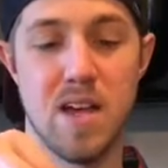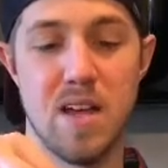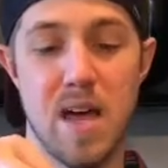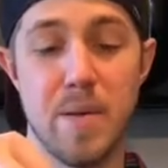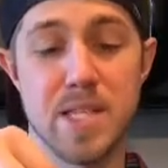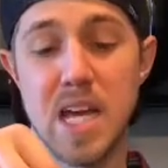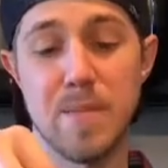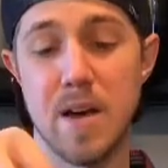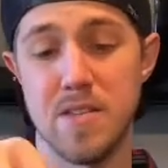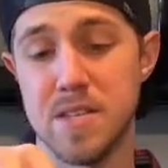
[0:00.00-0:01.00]
I'm excited
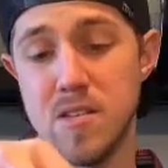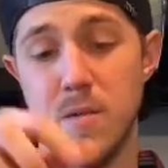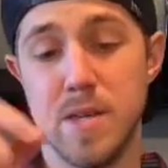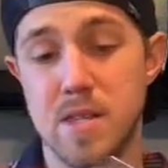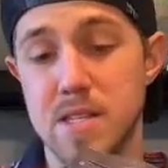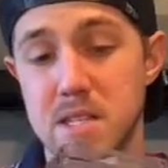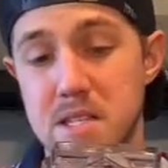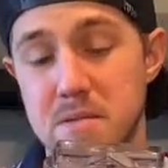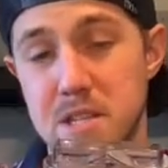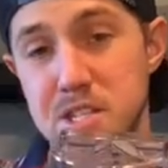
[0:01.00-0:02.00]
about this though. I mean, this
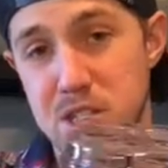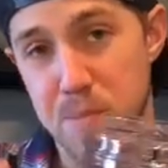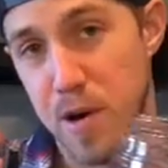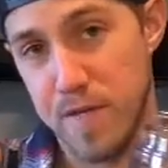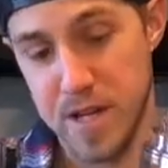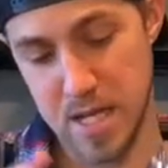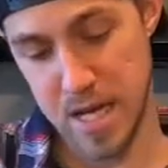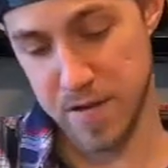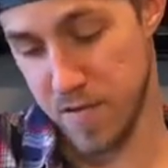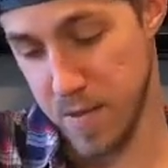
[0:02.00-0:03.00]
is this is the perfect
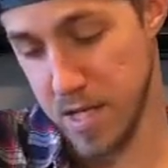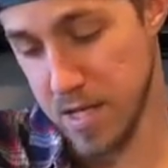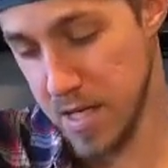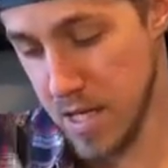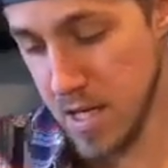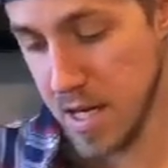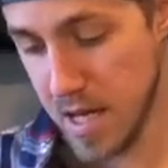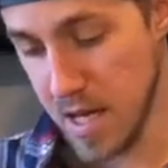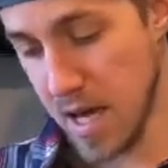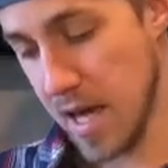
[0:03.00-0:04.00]
size for me.
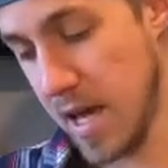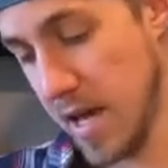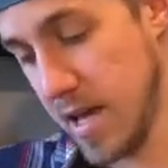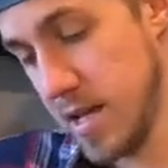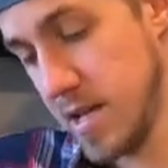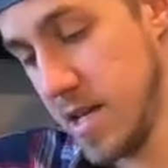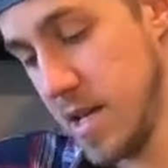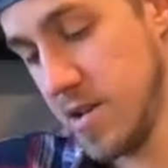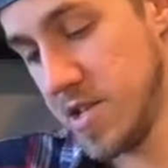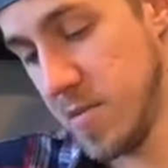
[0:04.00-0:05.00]
And
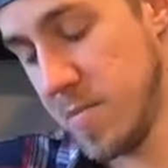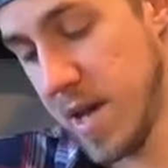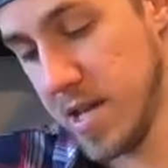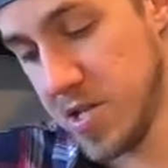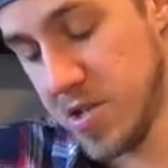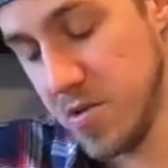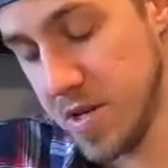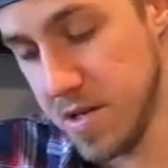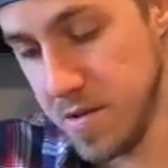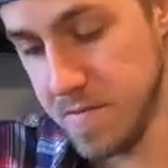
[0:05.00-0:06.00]
here's the base to
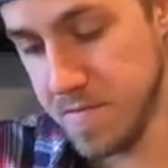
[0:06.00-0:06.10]
it.